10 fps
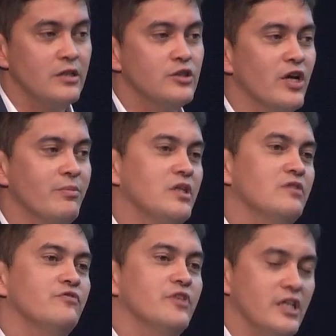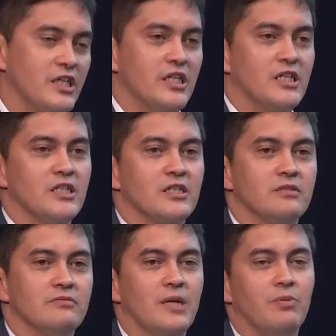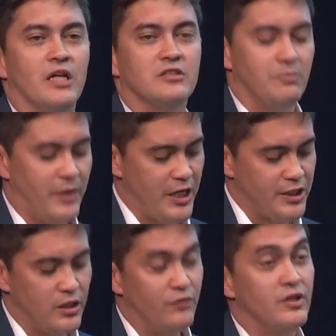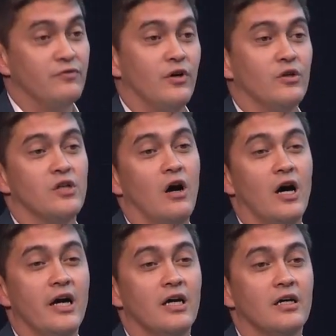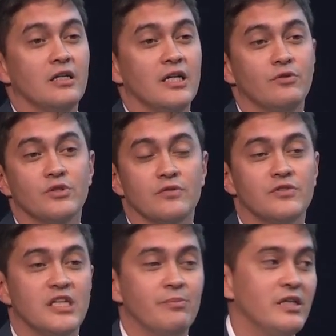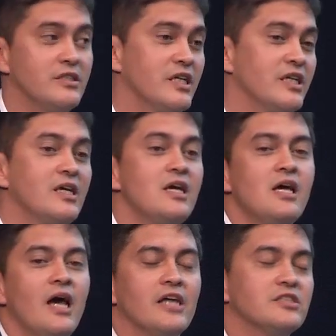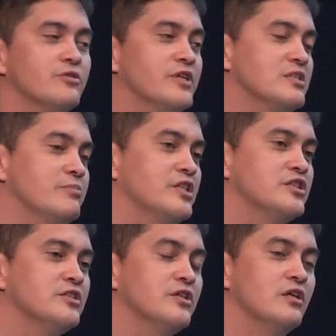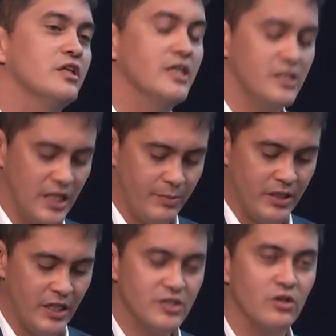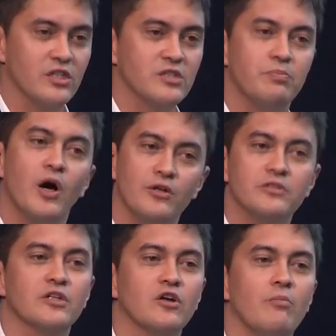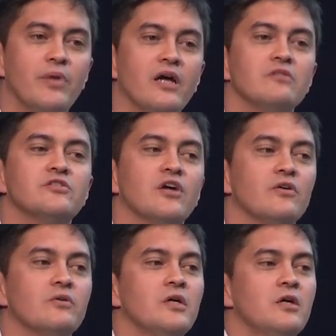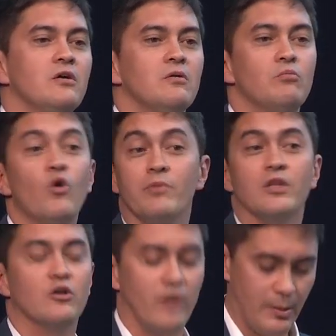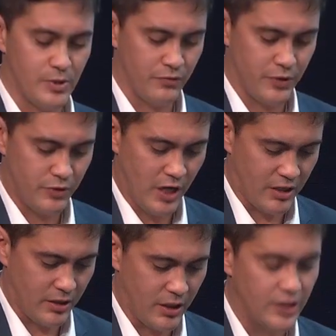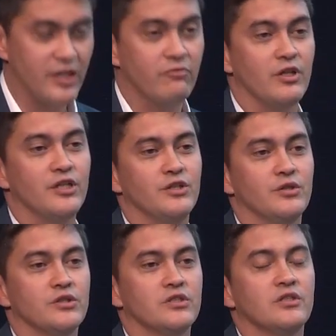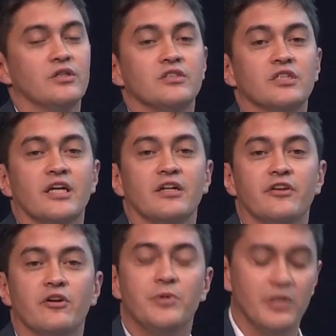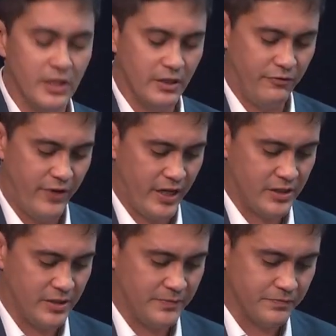Treatment of the epileptic patient often involves higher levels of CBD. As Teresa mentioned earlier, CBD is not as potent a compound, so more milligrams of the drug are generally used to get a therapeutic effect.